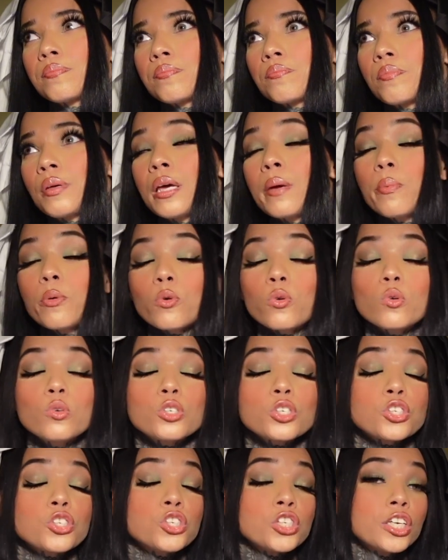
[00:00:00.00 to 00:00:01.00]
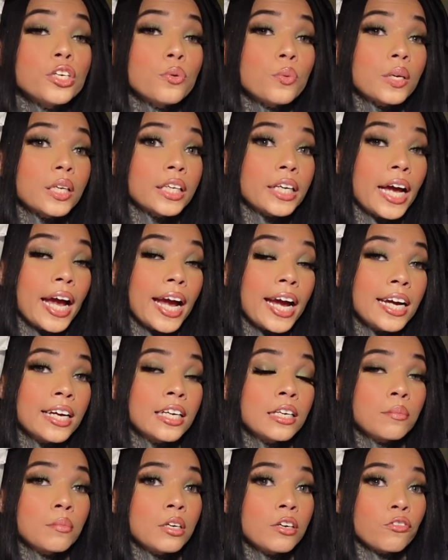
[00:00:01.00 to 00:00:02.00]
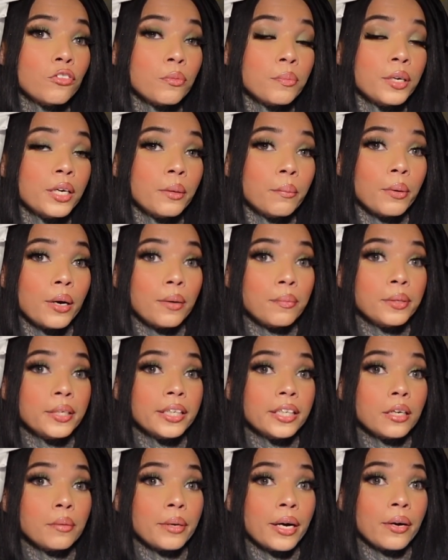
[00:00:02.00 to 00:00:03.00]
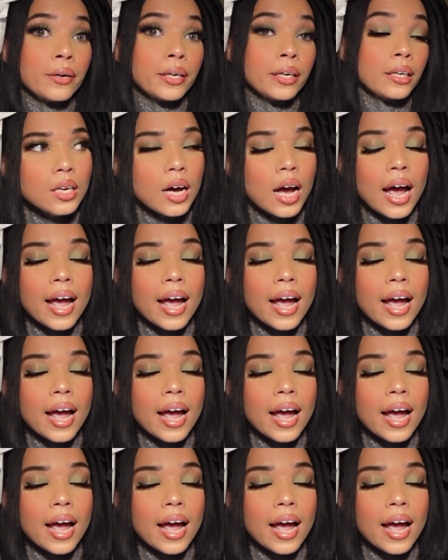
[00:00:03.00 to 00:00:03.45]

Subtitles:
people who just genuinely hated me for being public about it.